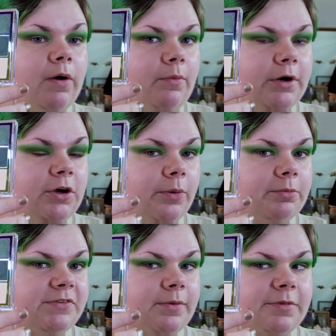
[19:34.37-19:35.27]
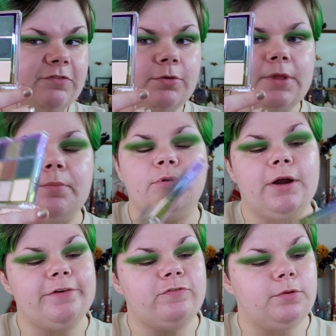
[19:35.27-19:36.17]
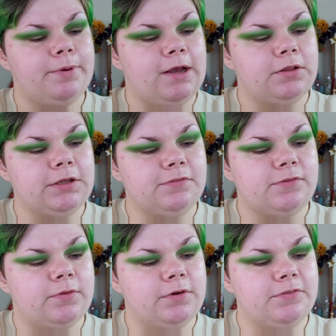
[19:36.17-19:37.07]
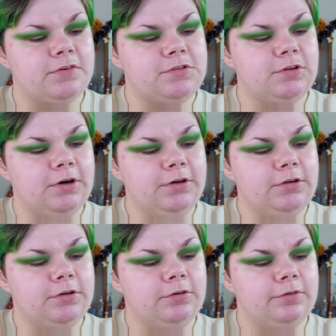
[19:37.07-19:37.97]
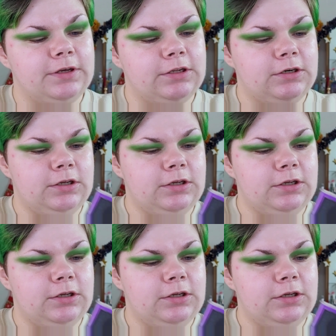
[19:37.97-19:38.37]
I want to go in with something from that Prideful palette. So there's a dark green